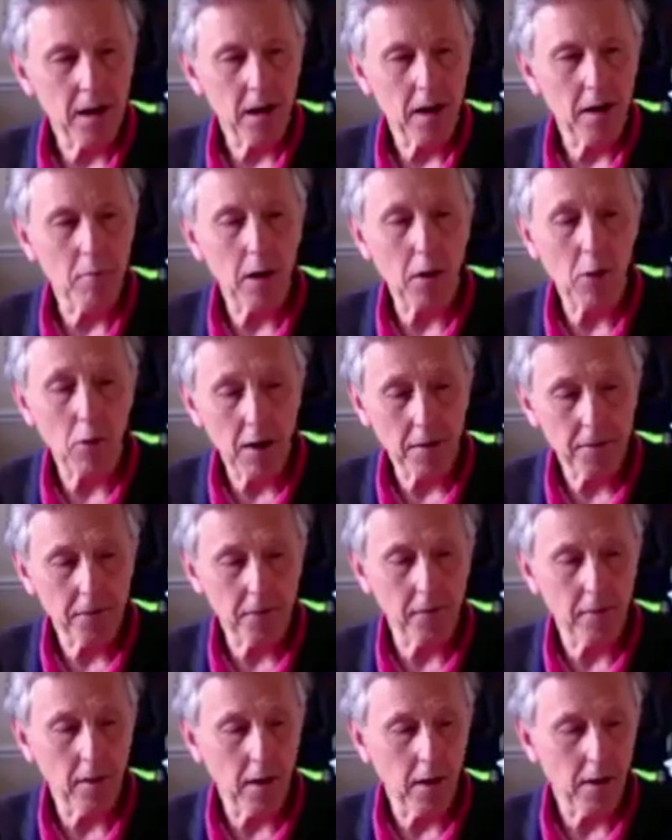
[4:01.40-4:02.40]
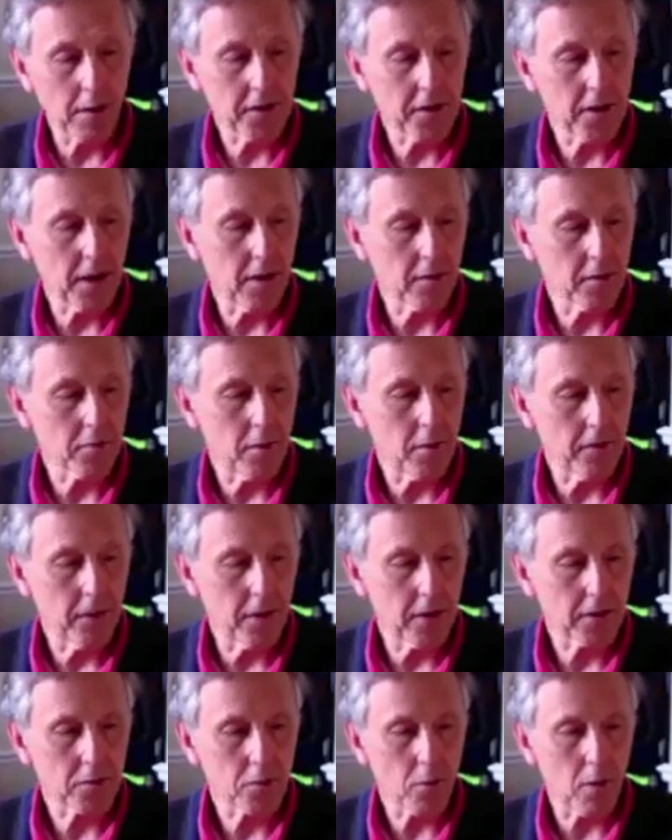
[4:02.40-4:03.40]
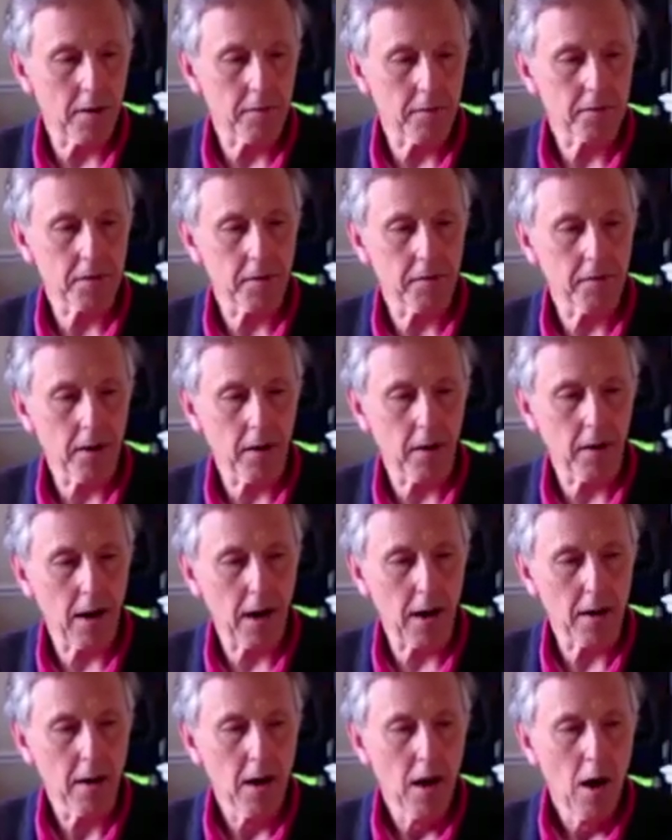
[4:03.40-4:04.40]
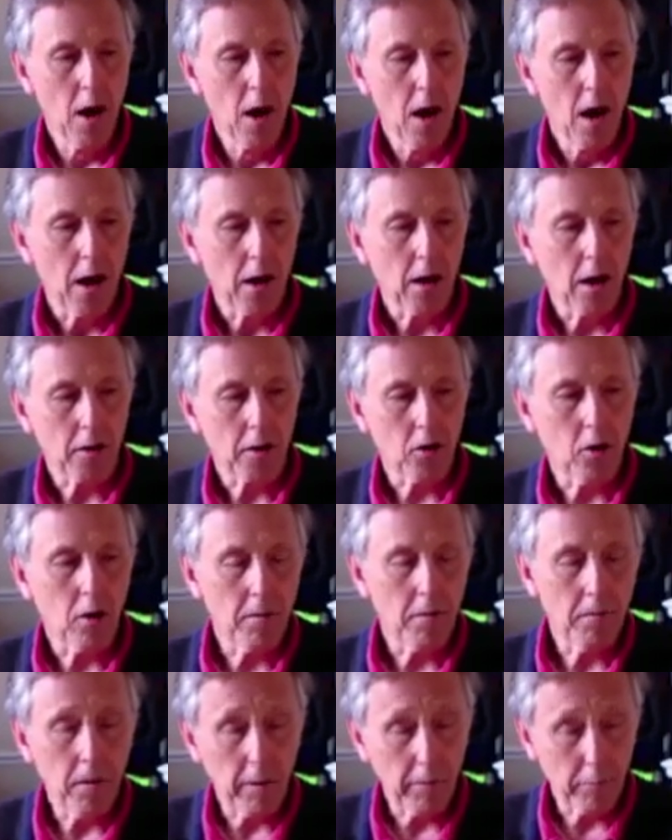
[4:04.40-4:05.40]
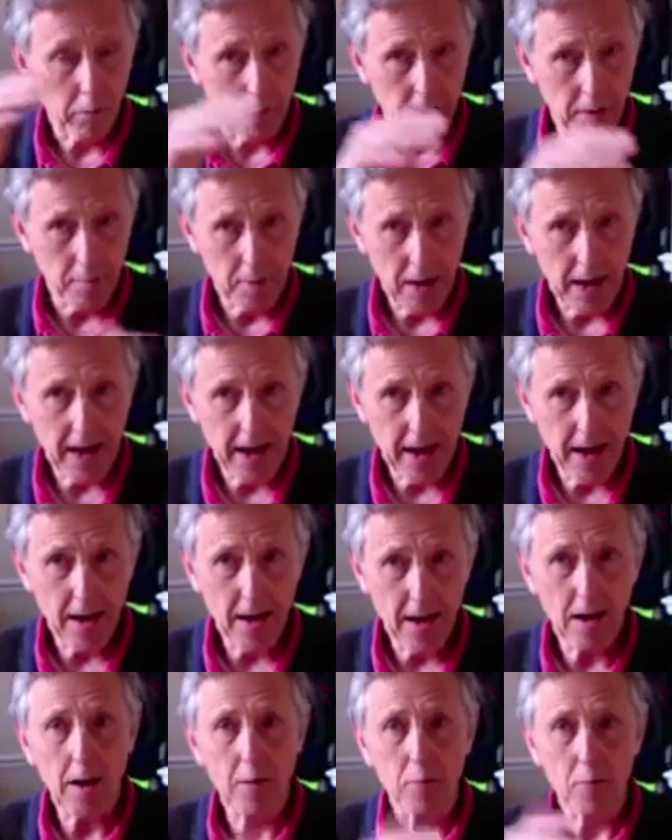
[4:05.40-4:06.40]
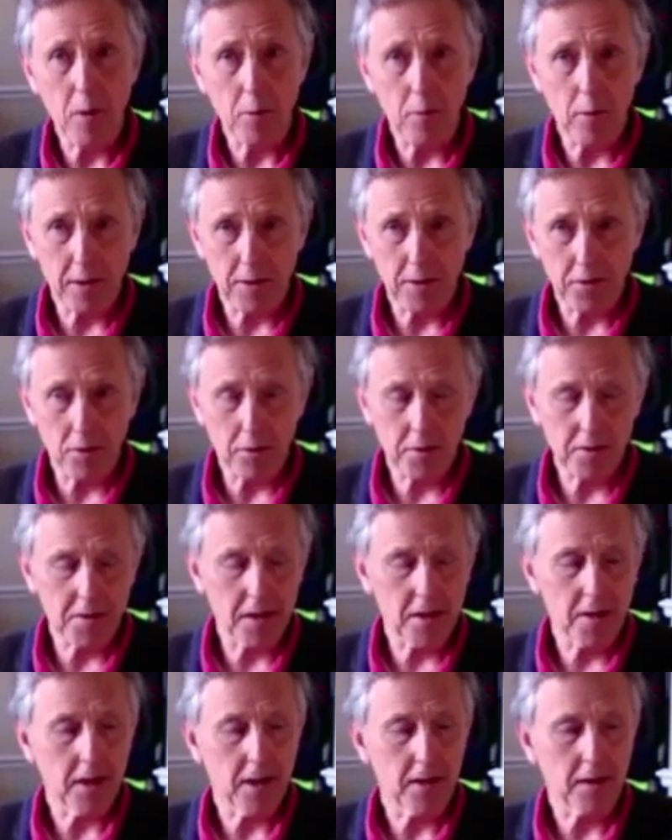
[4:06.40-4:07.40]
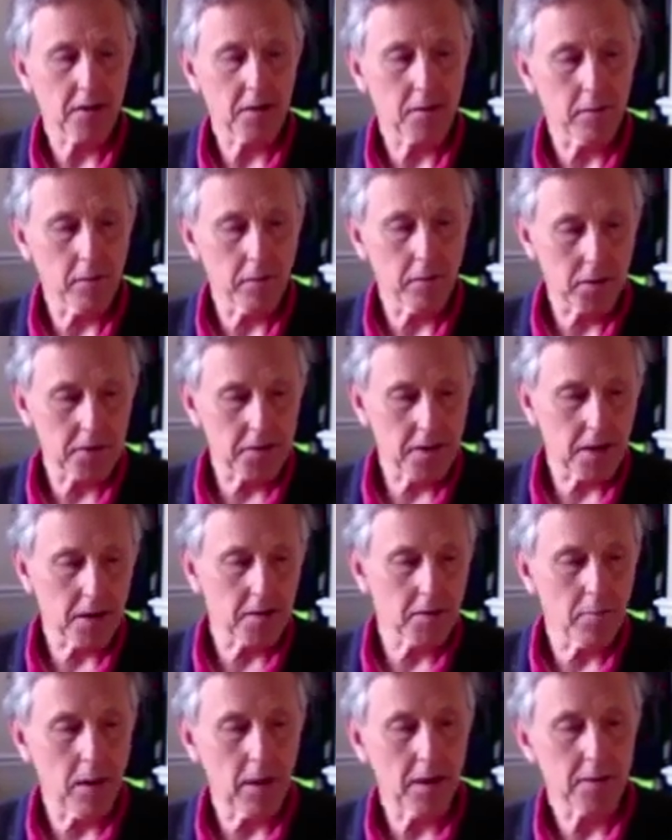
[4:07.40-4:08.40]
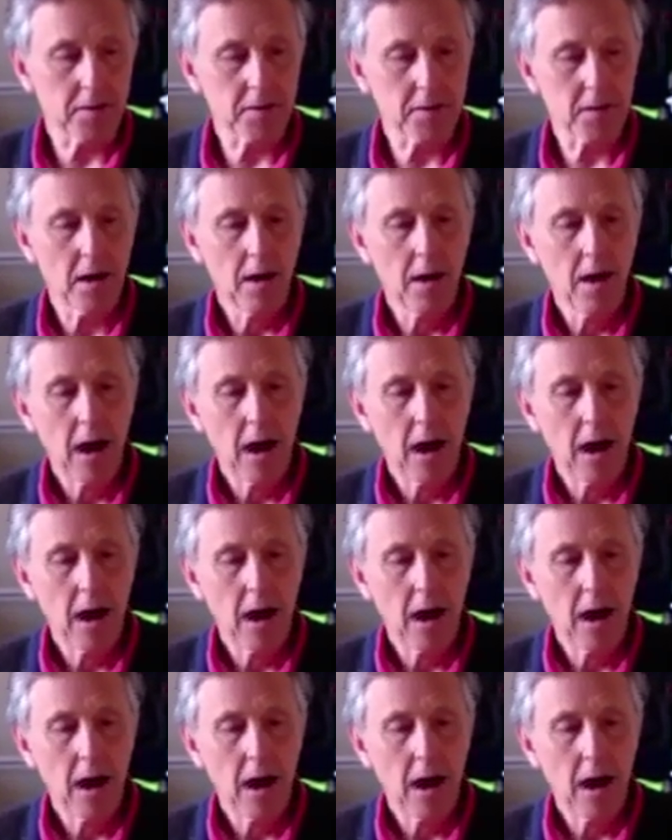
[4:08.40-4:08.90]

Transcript: my wife at the time, my first wife, Sophia, and I had got involved with them here, and we went to Sydney for 6 months